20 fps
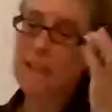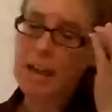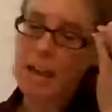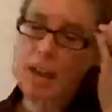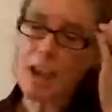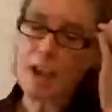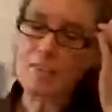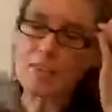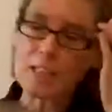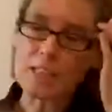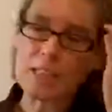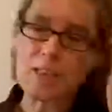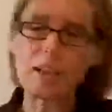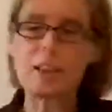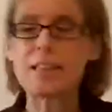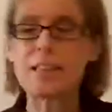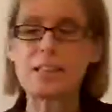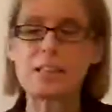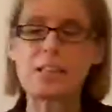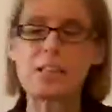And I have to tell
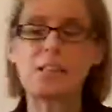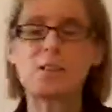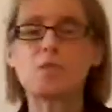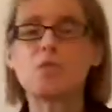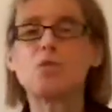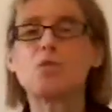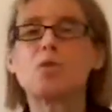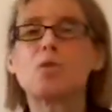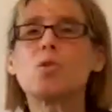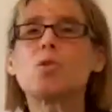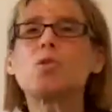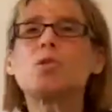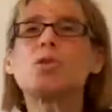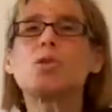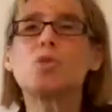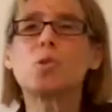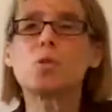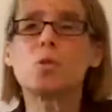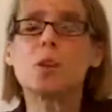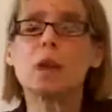you this, it's a true
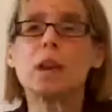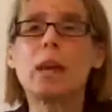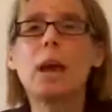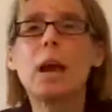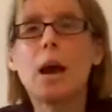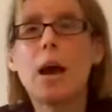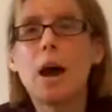story.